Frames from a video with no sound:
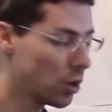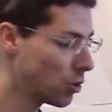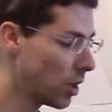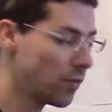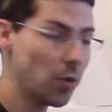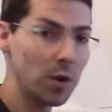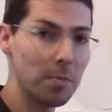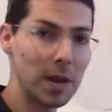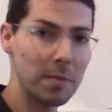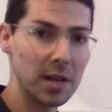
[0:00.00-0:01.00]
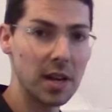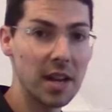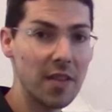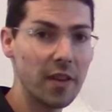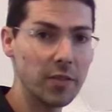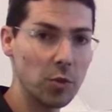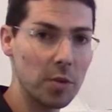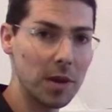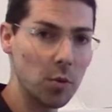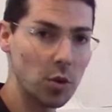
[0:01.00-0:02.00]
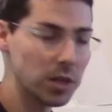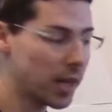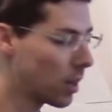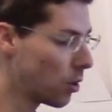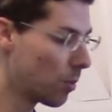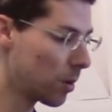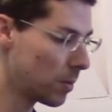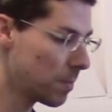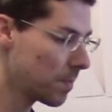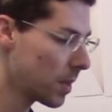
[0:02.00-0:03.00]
So if you want to plumb it in and never have to worry about a water tank, no problem.